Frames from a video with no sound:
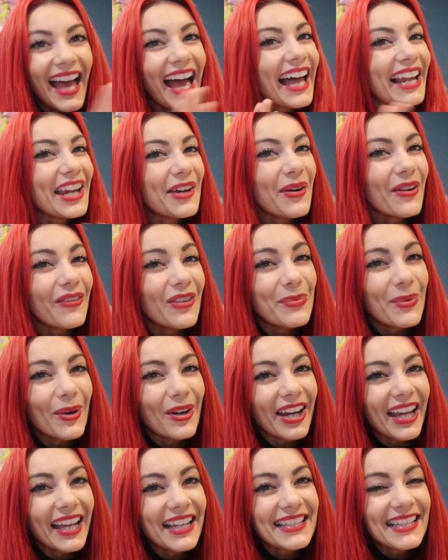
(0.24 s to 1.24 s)
Hello
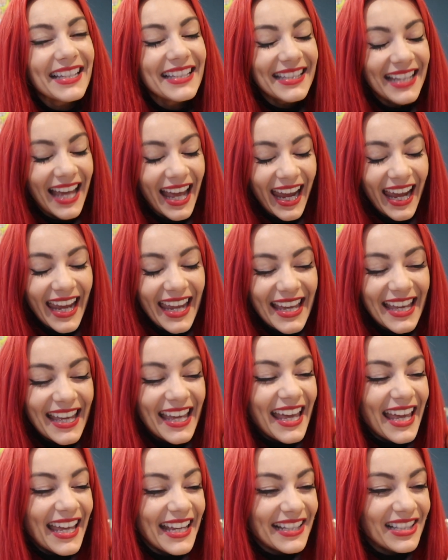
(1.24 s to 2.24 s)
everybody, today
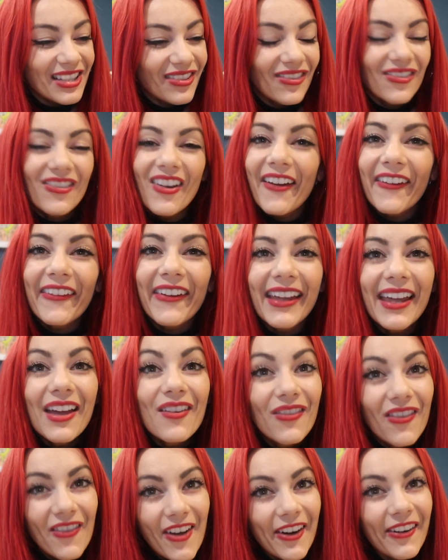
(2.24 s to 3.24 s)
is a very,
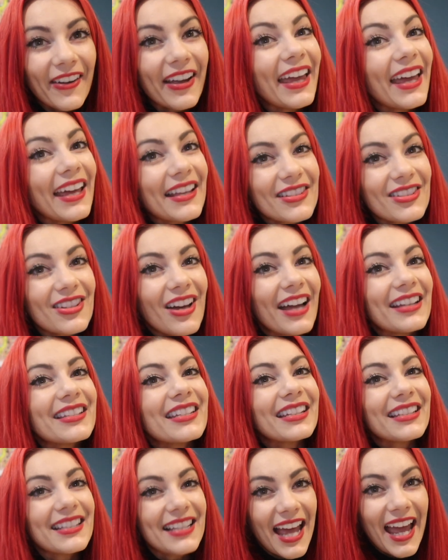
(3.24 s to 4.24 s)
very
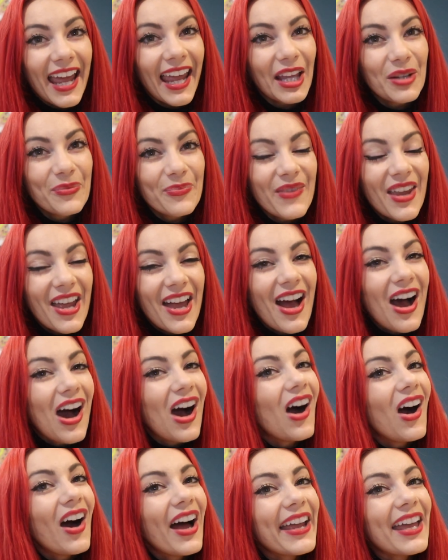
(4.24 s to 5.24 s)
exciting day.
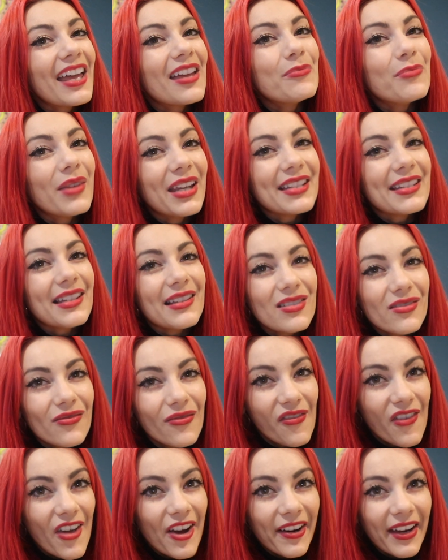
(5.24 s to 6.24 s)
I am meeting
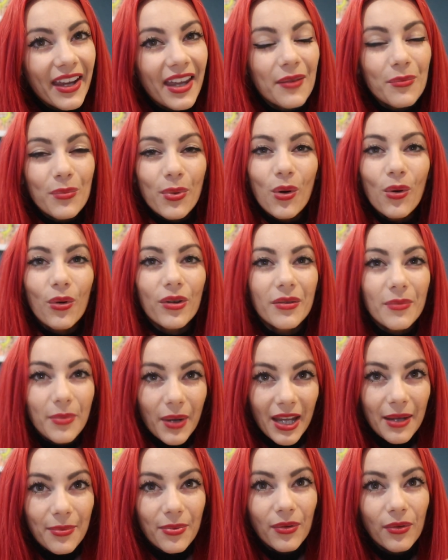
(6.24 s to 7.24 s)
some very important
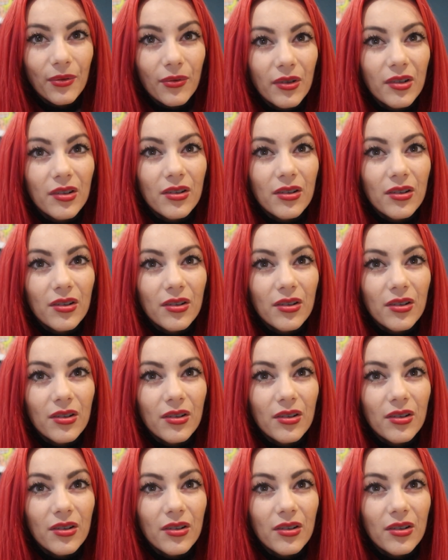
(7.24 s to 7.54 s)
people.